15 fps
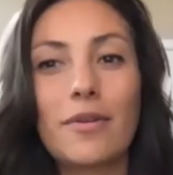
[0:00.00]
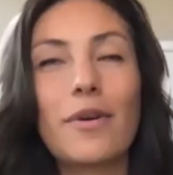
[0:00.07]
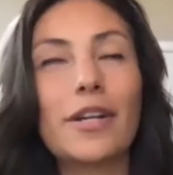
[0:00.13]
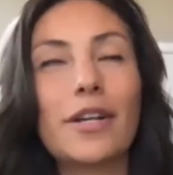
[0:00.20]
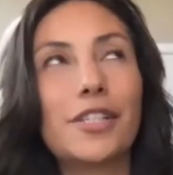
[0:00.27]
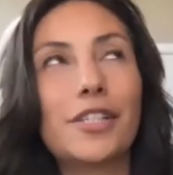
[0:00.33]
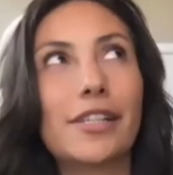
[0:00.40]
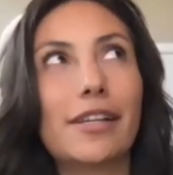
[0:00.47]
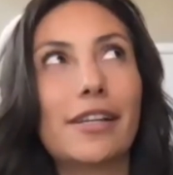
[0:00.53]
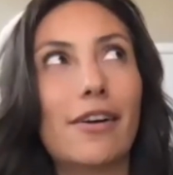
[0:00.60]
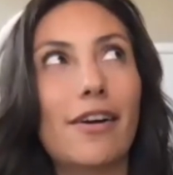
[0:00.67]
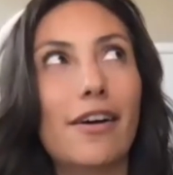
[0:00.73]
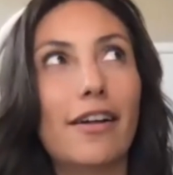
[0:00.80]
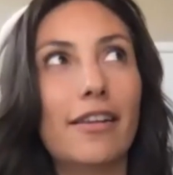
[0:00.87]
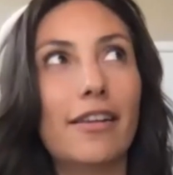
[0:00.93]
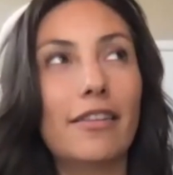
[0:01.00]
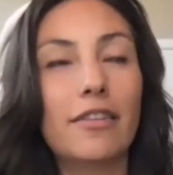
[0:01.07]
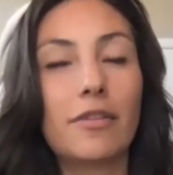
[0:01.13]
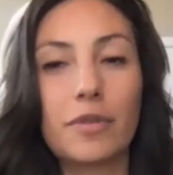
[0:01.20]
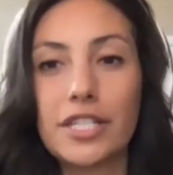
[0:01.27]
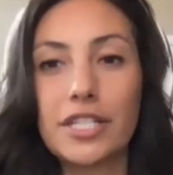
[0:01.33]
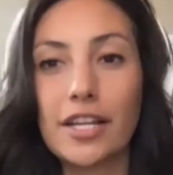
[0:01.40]
question on the
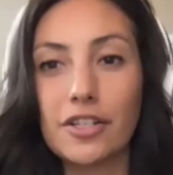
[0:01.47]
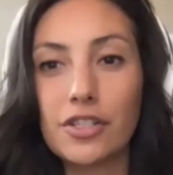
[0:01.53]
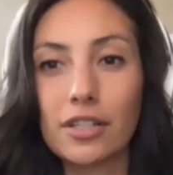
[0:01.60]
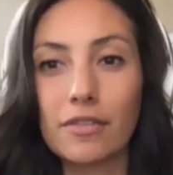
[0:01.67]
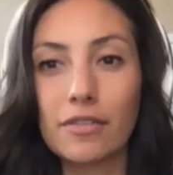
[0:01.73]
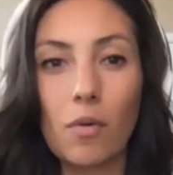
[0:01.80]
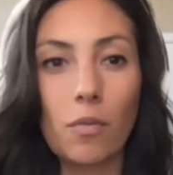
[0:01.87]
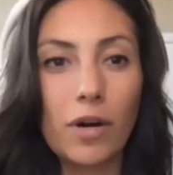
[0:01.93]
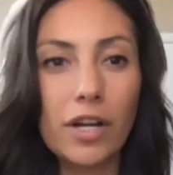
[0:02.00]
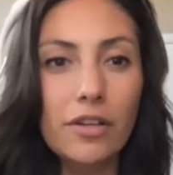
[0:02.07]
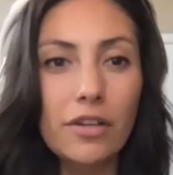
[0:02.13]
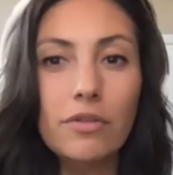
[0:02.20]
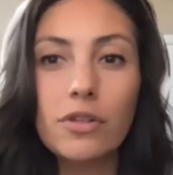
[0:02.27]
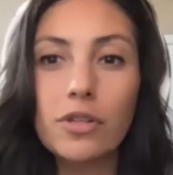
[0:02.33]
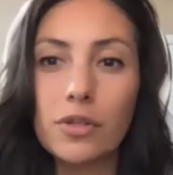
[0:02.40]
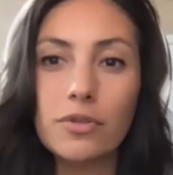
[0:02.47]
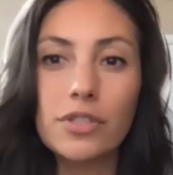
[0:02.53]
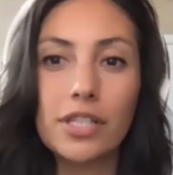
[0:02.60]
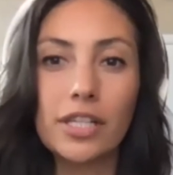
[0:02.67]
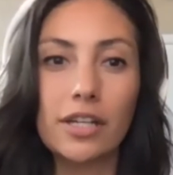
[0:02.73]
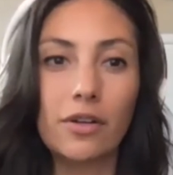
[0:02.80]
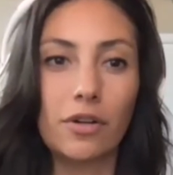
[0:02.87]
retention level. What are you
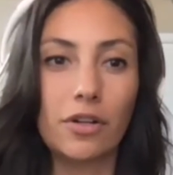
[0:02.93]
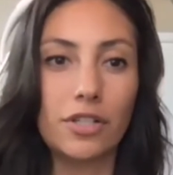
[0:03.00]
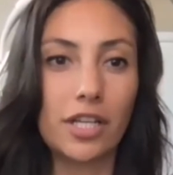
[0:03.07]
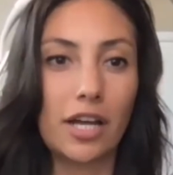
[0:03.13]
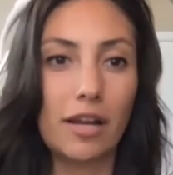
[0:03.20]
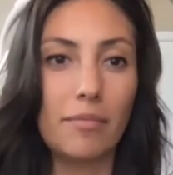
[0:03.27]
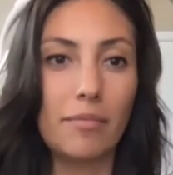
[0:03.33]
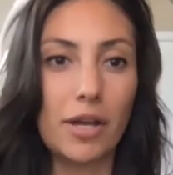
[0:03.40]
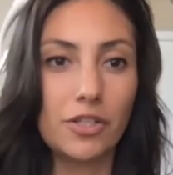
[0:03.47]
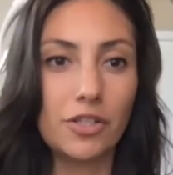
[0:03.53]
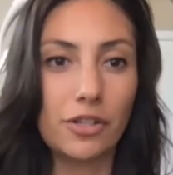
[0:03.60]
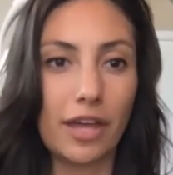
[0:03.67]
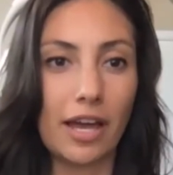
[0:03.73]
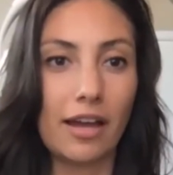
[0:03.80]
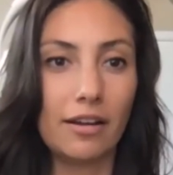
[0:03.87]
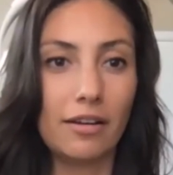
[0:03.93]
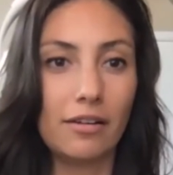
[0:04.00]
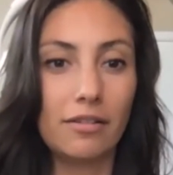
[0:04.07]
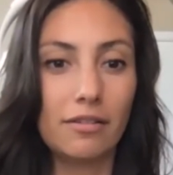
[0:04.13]
using in order to kind of measure that?